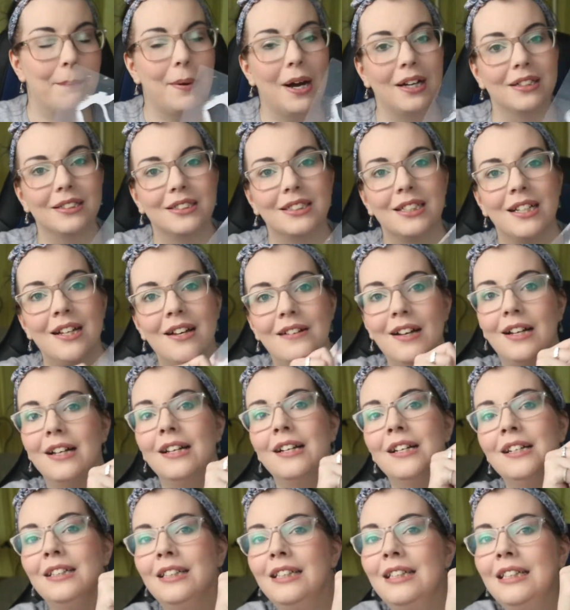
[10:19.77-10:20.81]
But
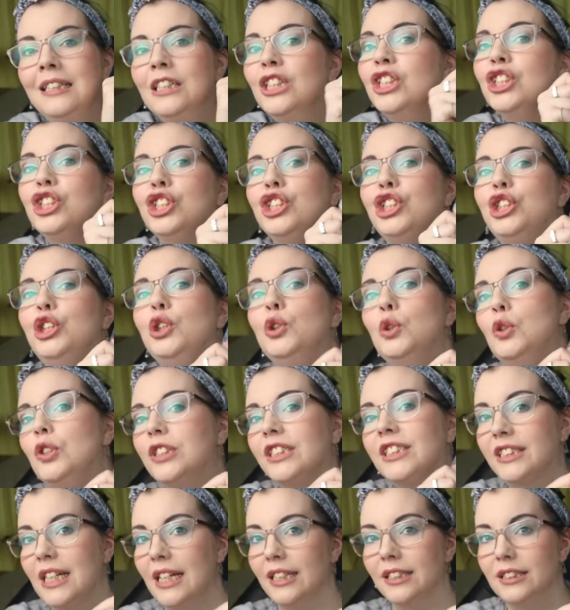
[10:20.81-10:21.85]
huge
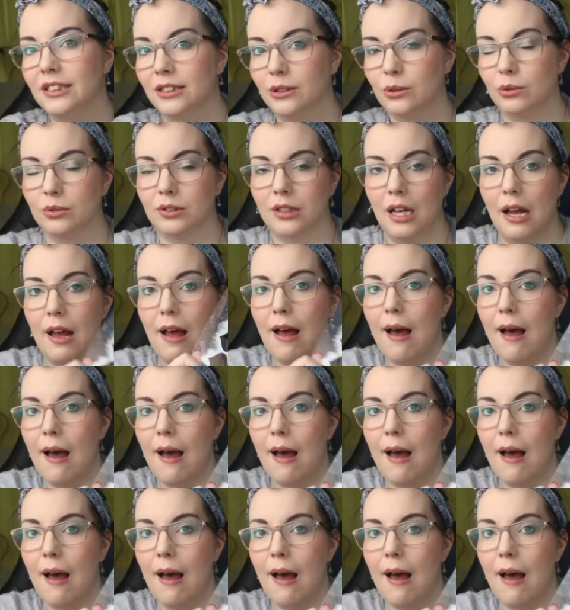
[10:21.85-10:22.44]
stencils,